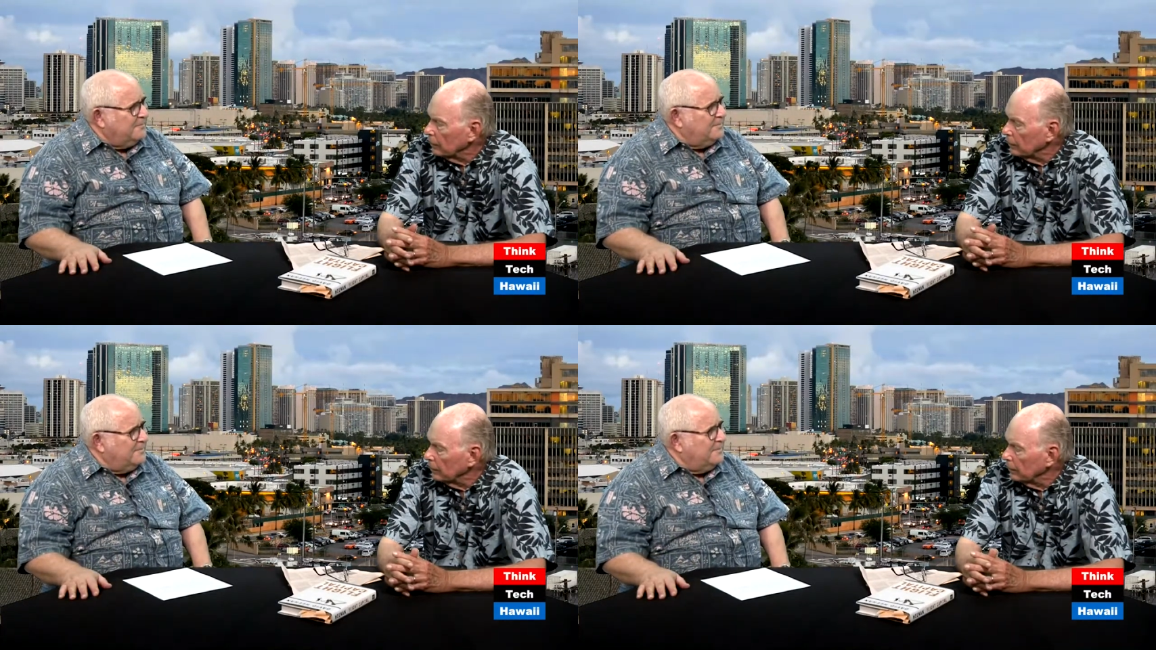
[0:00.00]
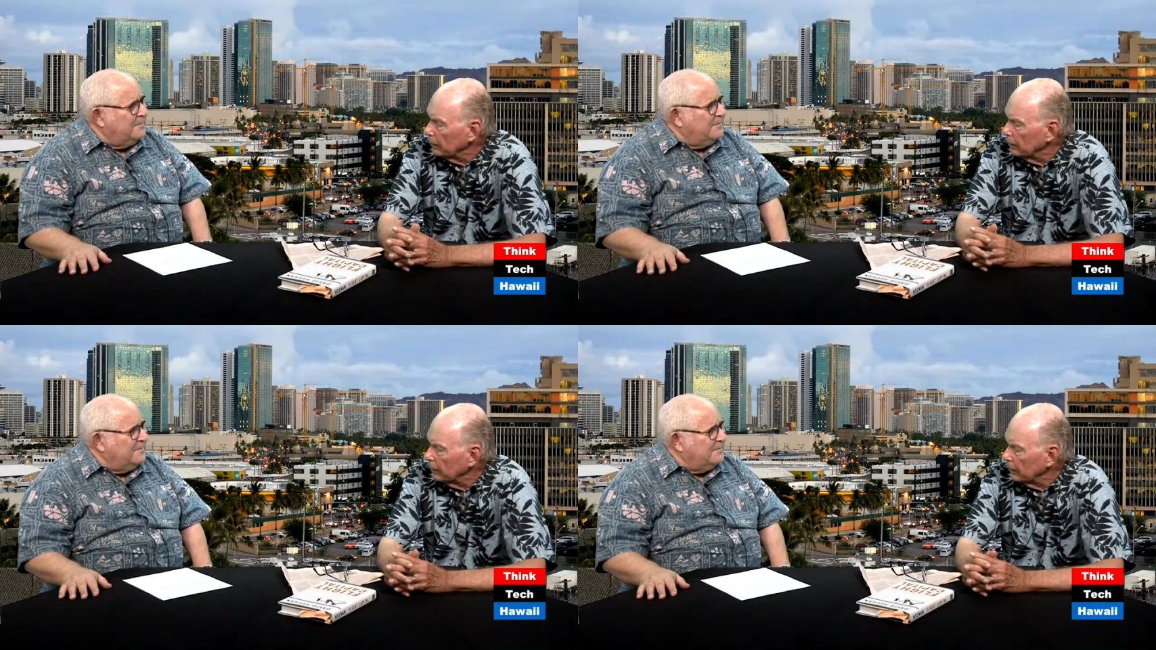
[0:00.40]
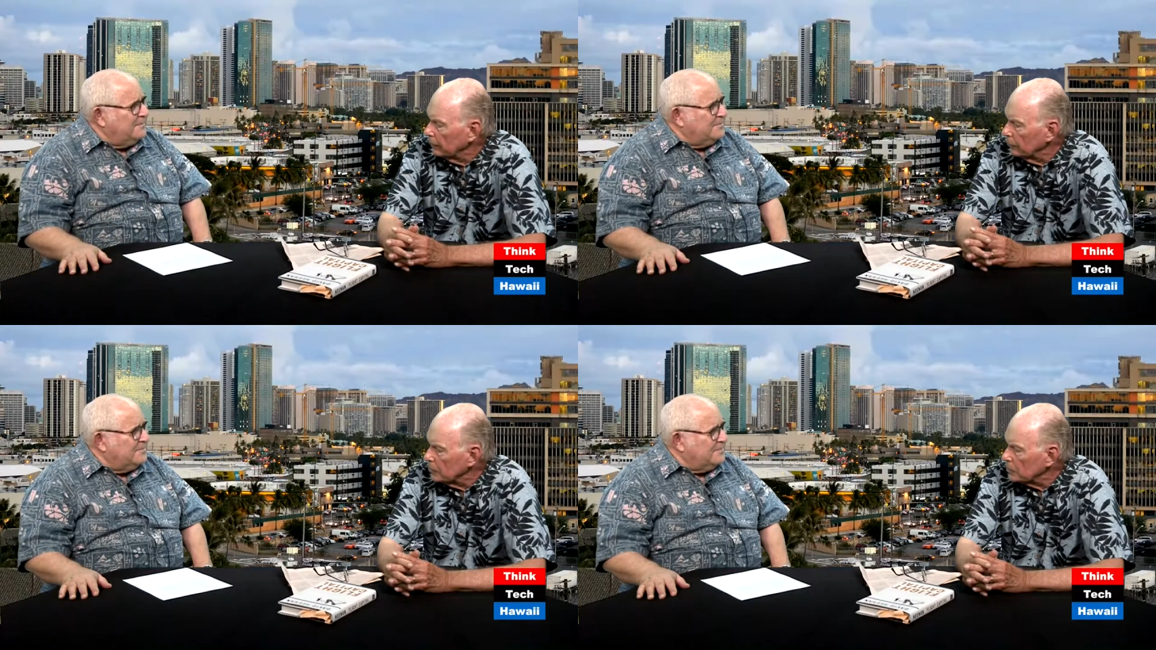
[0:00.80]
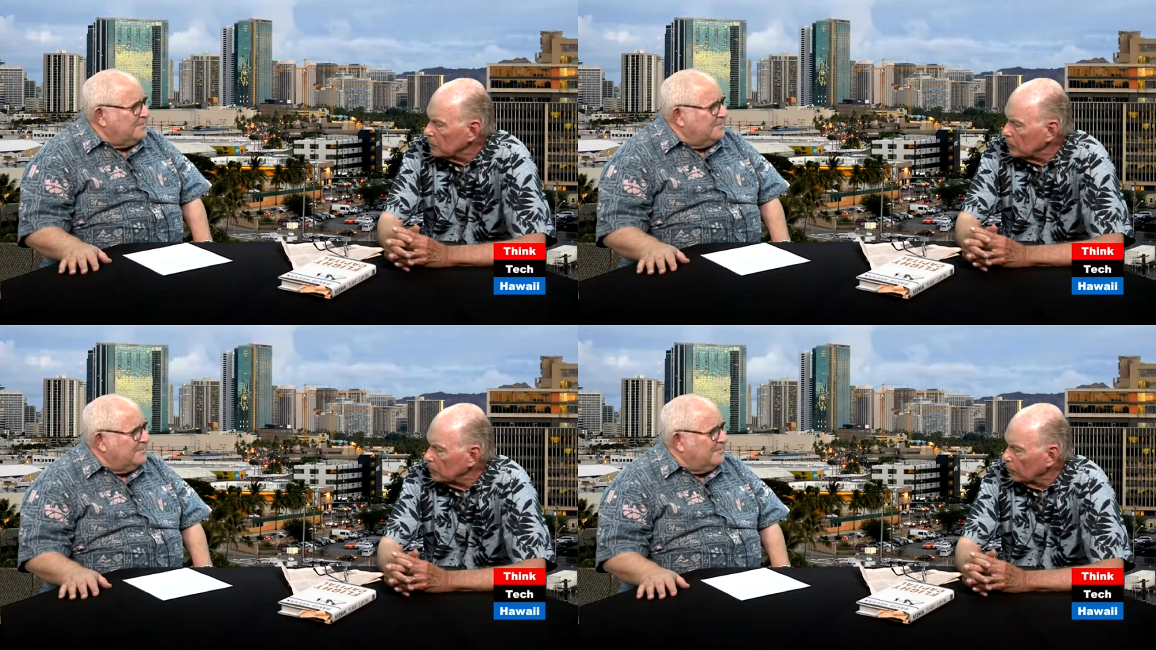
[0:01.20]
Speaker 1: And and again, these
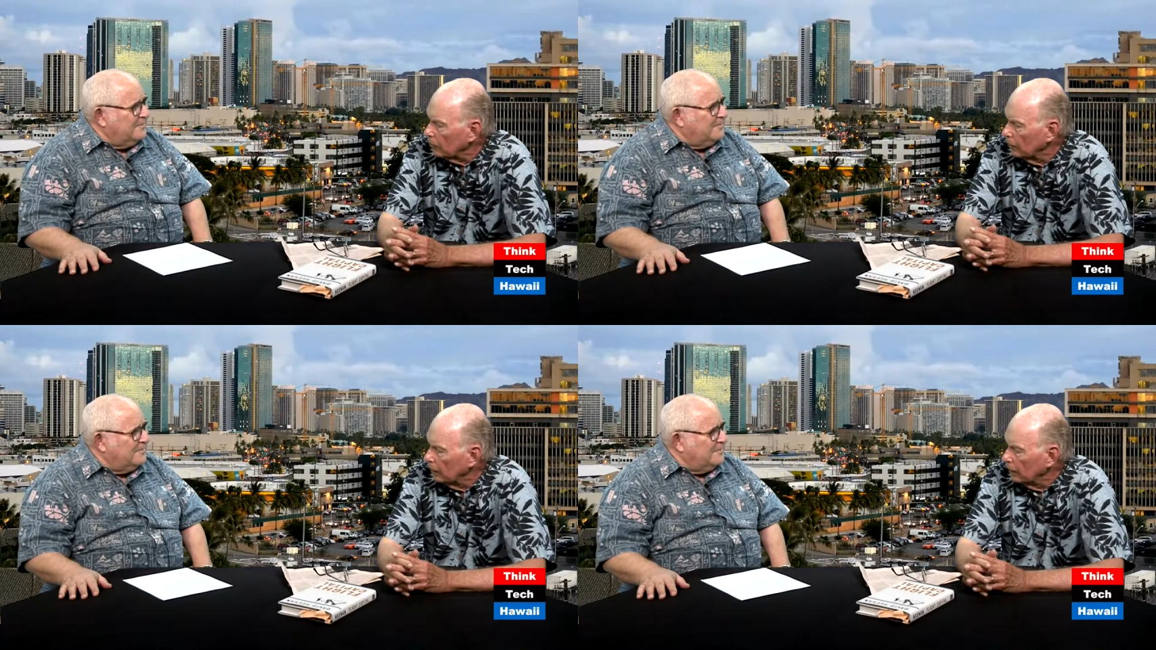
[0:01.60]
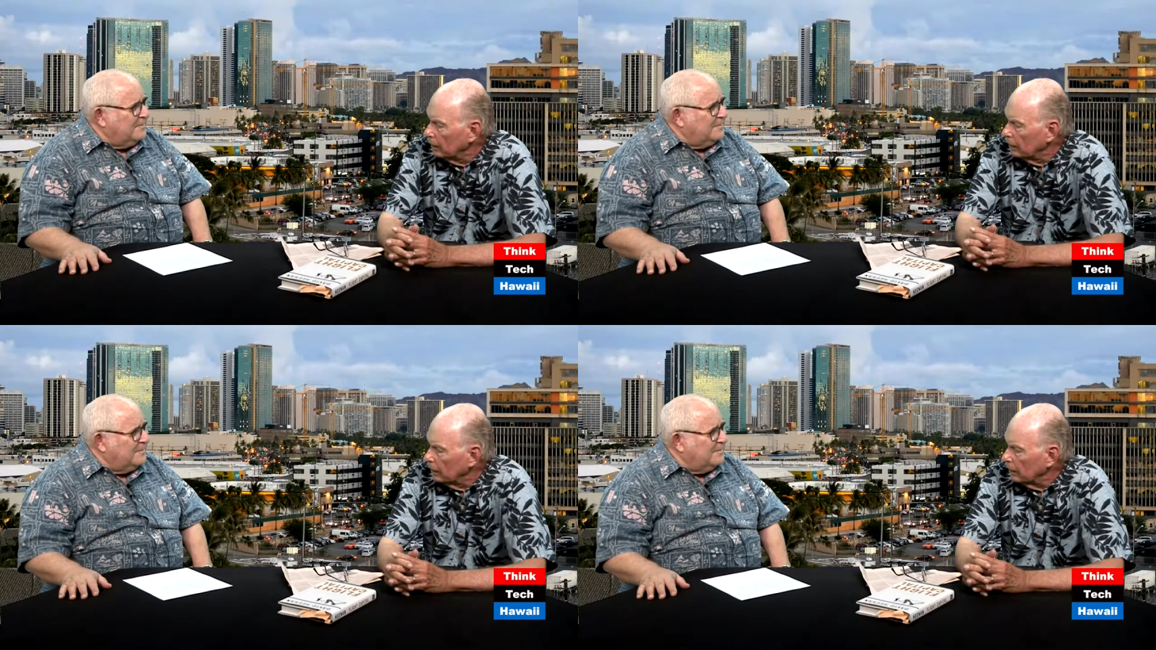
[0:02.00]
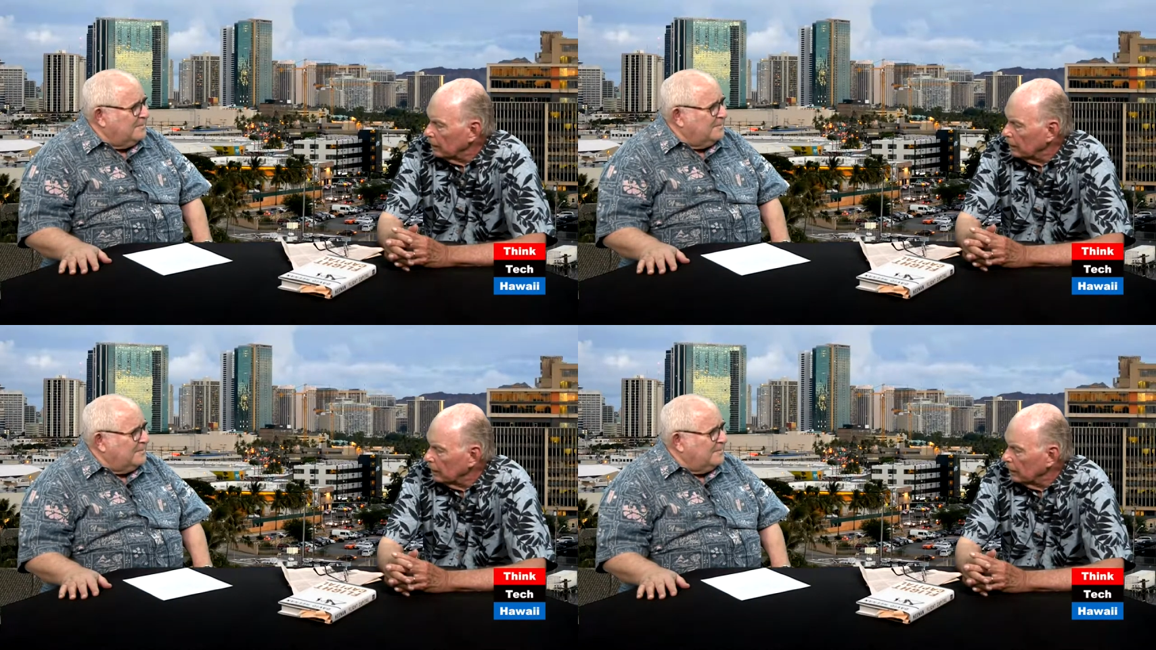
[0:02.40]
people, uh,